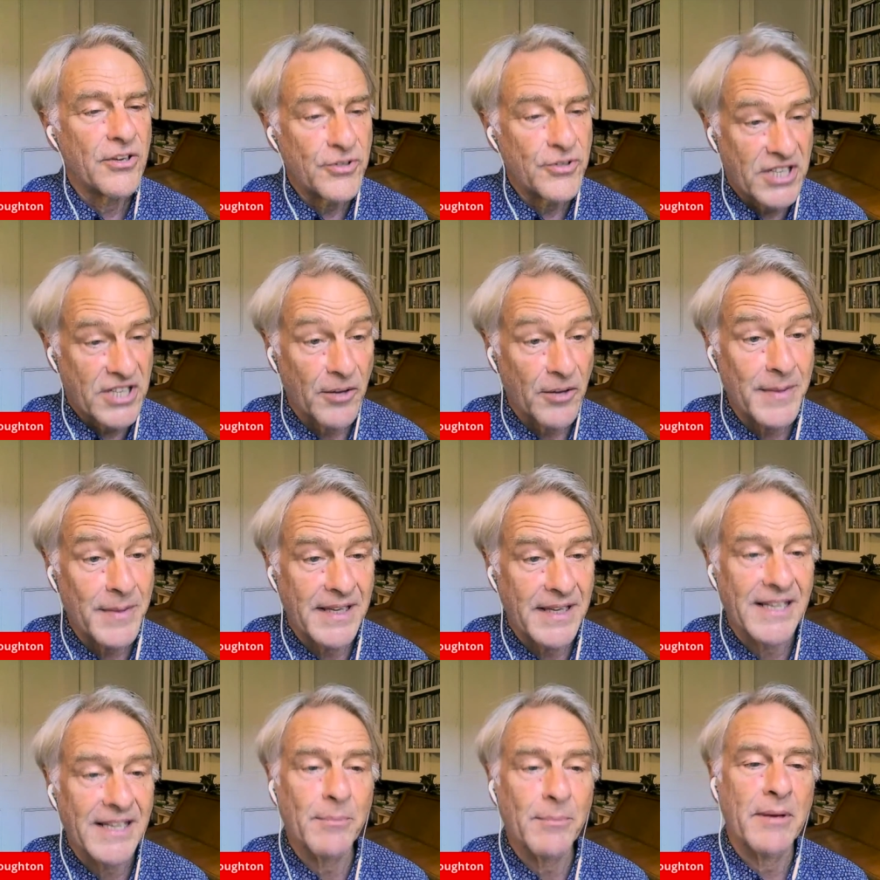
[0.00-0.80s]
Can you tell
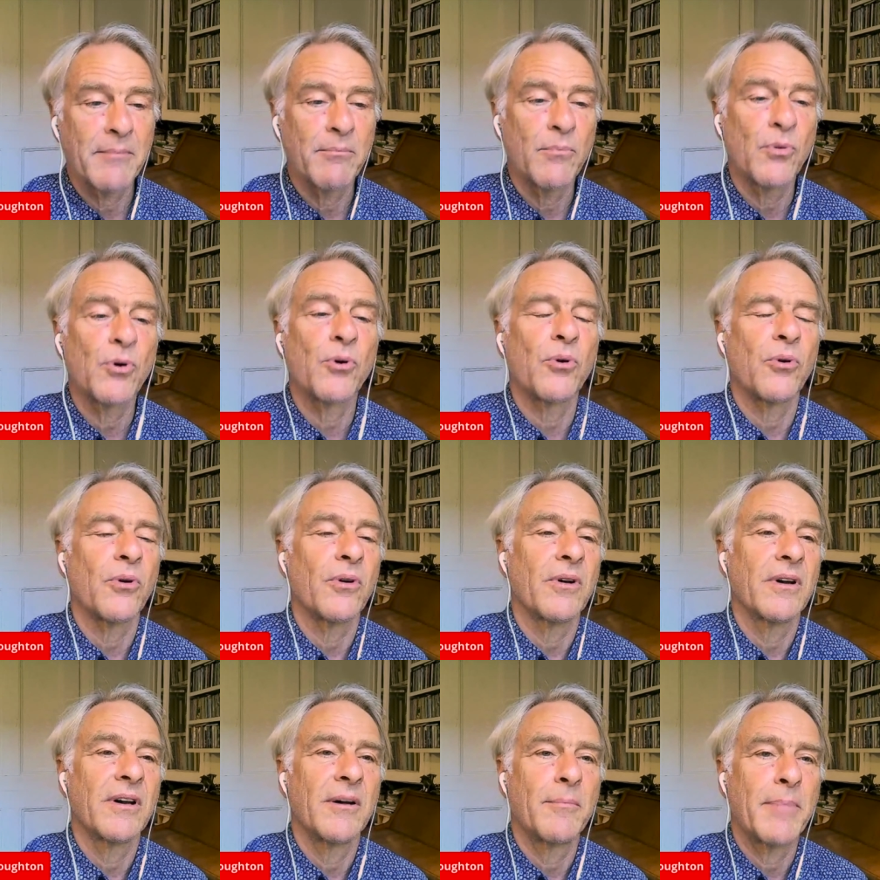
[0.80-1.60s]
me a little bit
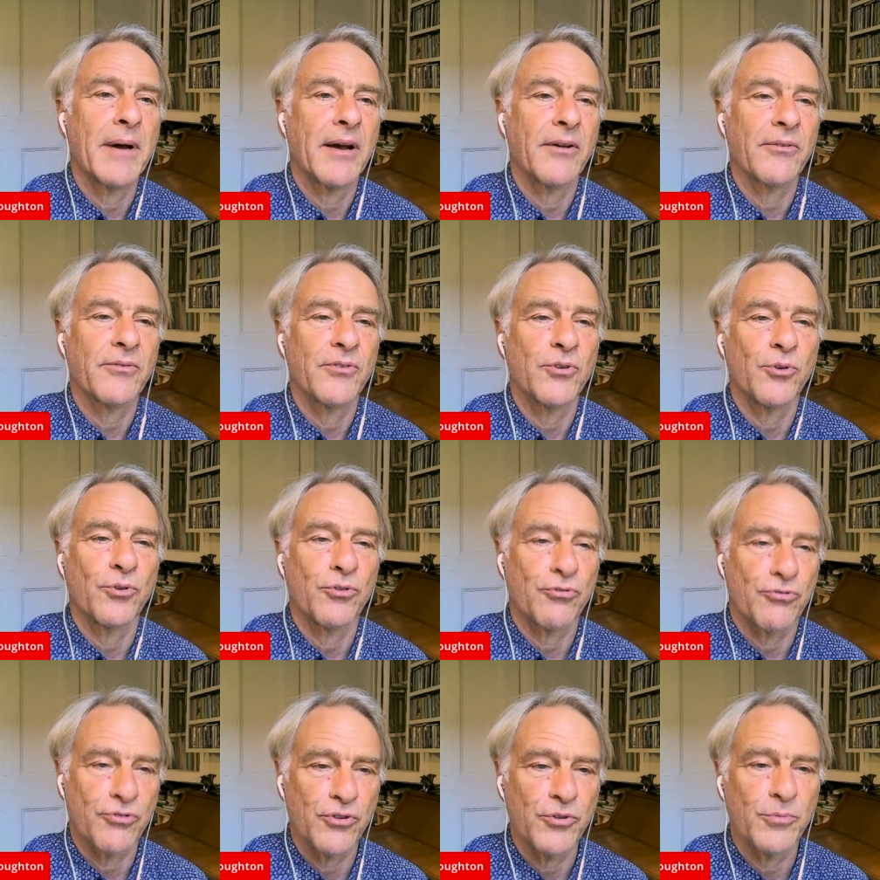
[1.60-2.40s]
more about
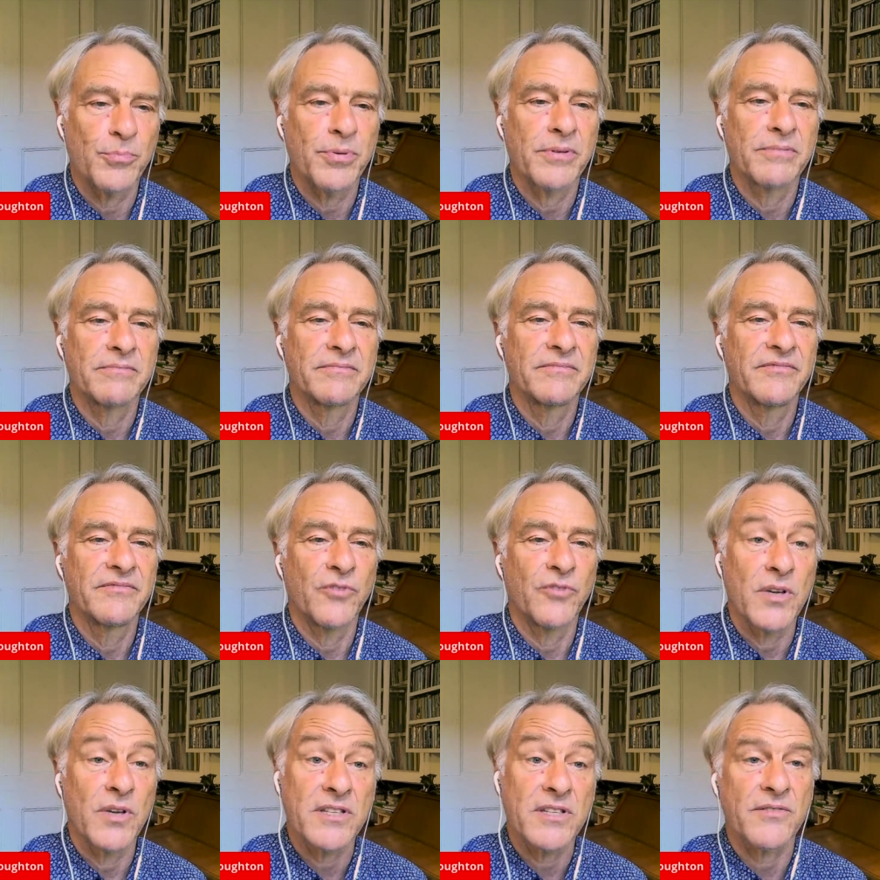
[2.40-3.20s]
your group,
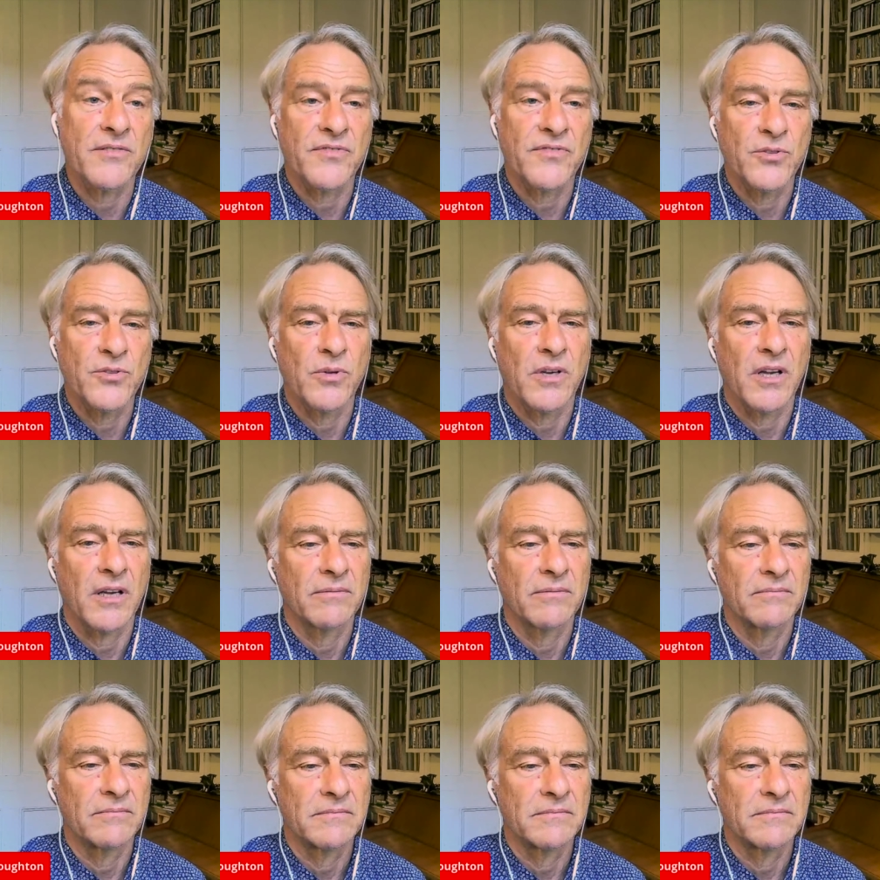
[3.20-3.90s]
Voice of Suka?